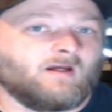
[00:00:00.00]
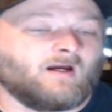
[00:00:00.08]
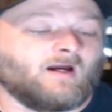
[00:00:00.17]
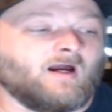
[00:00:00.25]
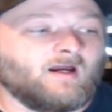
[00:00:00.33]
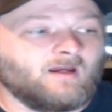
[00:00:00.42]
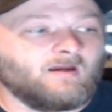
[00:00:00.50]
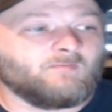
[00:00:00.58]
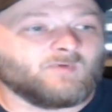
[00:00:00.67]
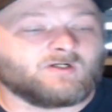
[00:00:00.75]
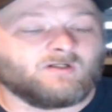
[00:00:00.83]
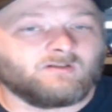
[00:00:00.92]
I
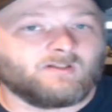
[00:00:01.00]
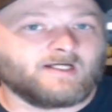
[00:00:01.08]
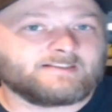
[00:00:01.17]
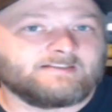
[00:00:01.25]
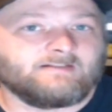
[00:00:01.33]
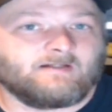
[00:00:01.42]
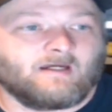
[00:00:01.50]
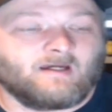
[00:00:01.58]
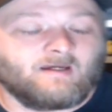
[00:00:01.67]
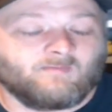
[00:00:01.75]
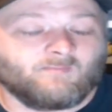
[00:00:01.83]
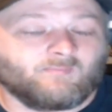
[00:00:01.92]

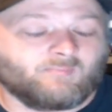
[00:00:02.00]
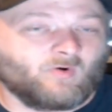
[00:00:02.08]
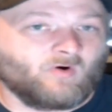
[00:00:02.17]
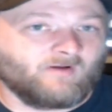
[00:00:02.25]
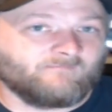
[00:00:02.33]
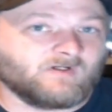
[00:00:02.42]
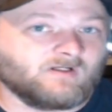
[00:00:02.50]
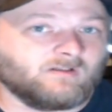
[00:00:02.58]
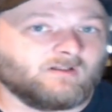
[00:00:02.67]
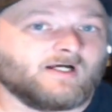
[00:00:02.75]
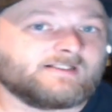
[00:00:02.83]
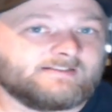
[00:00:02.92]
am part of a
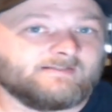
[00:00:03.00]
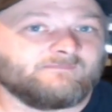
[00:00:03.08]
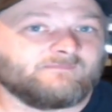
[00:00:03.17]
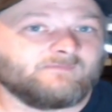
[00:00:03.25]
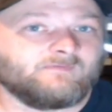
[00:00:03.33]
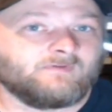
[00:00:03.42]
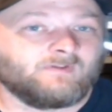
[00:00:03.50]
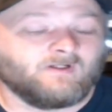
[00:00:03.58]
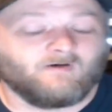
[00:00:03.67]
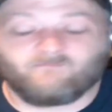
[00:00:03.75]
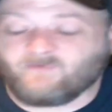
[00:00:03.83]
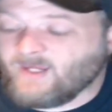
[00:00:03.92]
collective
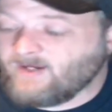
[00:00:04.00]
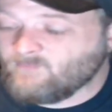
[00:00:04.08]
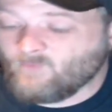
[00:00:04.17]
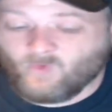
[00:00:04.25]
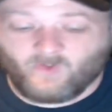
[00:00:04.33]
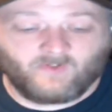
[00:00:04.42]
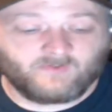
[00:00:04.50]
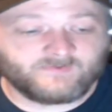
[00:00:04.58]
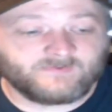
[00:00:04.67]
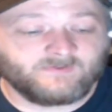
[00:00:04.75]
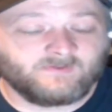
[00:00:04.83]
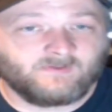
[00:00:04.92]
of game
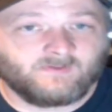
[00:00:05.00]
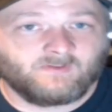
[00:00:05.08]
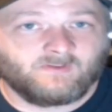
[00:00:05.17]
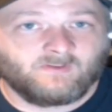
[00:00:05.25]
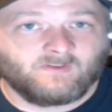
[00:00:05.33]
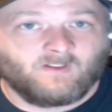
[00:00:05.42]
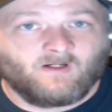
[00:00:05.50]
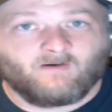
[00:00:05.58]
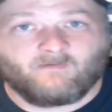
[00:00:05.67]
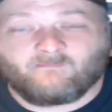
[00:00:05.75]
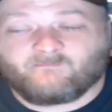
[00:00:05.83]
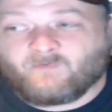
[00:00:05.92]
warriors,
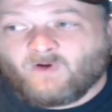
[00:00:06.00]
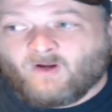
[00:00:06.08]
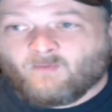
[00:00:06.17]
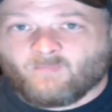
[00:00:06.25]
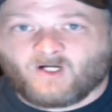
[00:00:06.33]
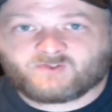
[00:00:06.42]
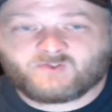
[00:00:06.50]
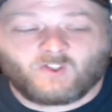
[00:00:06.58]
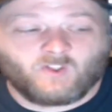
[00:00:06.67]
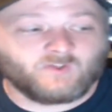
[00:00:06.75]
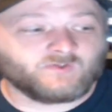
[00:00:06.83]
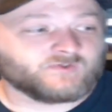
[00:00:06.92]
of my
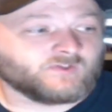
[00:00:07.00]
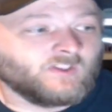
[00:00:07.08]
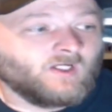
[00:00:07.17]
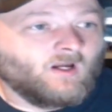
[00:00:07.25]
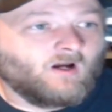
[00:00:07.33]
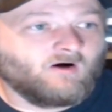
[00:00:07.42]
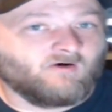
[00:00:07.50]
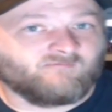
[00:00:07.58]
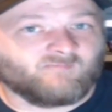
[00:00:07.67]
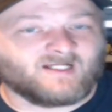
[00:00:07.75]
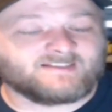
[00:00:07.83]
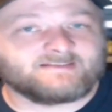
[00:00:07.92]
church,
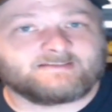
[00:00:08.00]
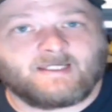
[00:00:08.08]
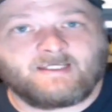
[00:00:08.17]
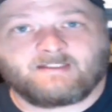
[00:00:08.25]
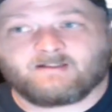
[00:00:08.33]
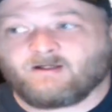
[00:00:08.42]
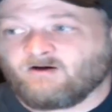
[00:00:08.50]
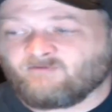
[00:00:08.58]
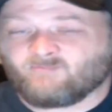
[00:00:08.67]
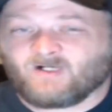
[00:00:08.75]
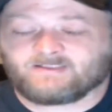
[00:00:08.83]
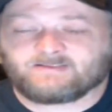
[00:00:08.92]
of my state, of
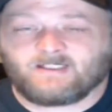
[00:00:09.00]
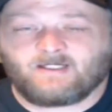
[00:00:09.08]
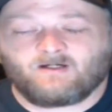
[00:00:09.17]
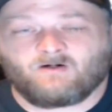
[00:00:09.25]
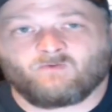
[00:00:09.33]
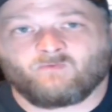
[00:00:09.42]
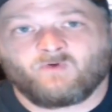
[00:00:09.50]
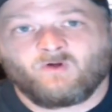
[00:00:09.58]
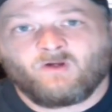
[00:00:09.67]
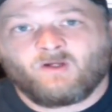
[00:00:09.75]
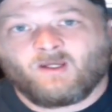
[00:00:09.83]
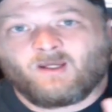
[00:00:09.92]
my town.
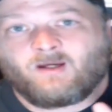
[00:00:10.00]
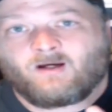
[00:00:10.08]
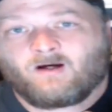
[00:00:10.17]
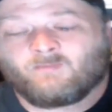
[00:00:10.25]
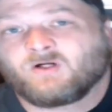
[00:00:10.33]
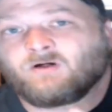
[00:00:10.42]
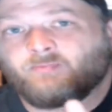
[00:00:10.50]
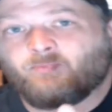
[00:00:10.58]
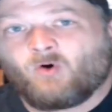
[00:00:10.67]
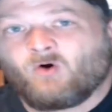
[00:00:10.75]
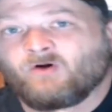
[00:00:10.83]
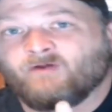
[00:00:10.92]
I'm a
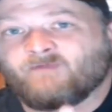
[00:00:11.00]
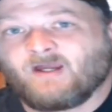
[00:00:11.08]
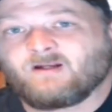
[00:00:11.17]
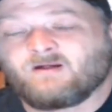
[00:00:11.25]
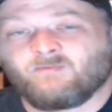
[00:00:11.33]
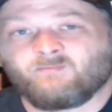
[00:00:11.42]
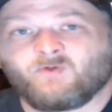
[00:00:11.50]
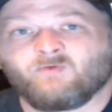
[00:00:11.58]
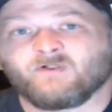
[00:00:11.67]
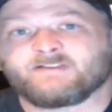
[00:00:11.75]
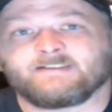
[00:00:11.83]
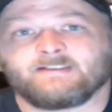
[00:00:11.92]
part of that
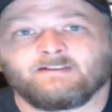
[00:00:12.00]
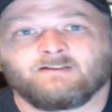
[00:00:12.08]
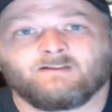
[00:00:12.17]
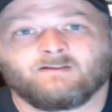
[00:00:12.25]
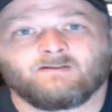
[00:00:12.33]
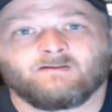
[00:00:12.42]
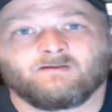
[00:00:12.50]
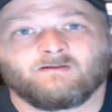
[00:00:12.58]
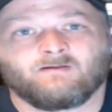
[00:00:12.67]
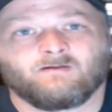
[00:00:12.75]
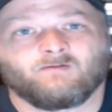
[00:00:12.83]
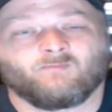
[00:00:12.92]
community,
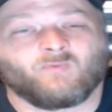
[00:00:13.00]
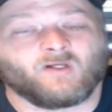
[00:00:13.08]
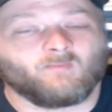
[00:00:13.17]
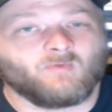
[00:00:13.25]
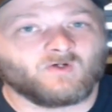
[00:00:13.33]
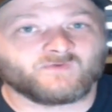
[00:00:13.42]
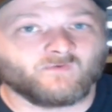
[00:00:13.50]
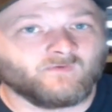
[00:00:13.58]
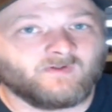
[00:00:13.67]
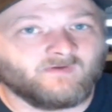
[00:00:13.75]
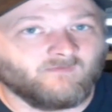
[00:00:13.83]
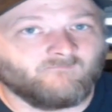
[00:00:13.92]
but I'm also
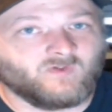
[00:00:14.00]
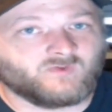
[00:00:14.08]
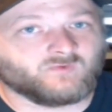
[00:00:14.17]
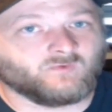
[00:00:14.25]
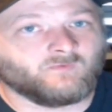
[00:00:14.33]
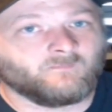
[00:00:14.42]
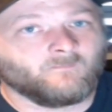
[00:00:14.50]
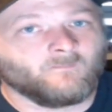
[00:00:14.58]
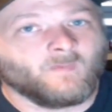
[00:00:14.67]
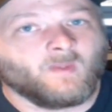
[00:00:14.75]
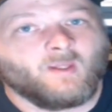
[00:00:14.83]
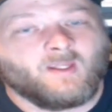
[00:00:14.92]
an individual.
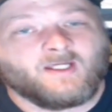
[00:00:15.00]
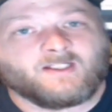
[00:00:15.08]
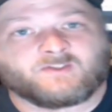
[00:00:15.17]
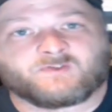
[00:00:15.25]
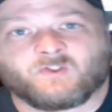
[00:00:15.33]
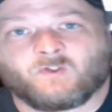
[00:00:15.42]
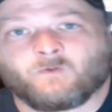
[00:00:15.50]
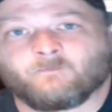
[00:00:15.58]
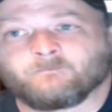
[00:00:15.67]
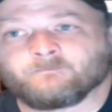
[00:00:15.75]
So